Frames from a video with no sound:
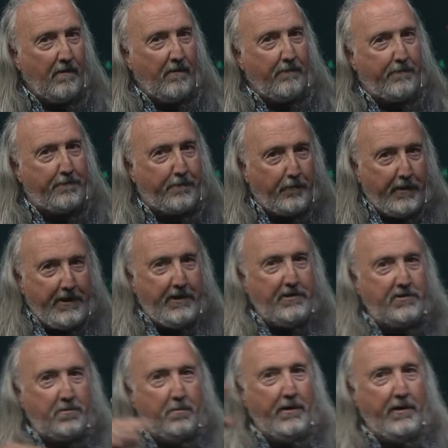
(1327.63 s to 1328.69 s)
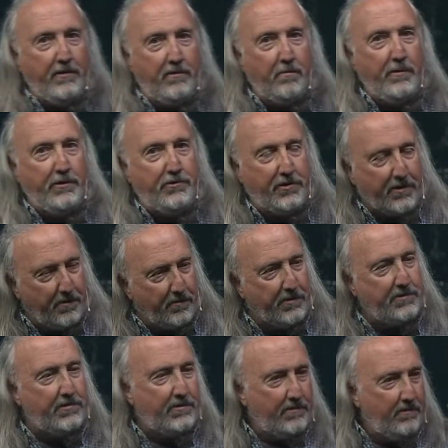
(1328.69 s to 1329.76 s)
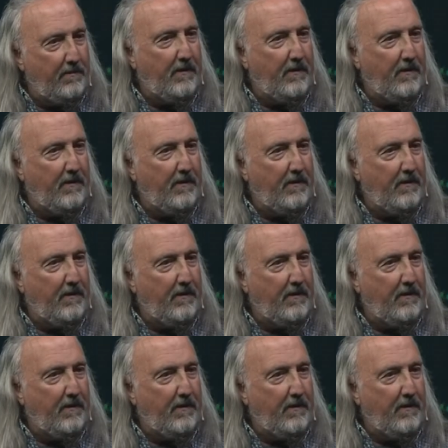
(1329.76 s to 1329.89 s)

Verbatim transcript: frees me to be generous.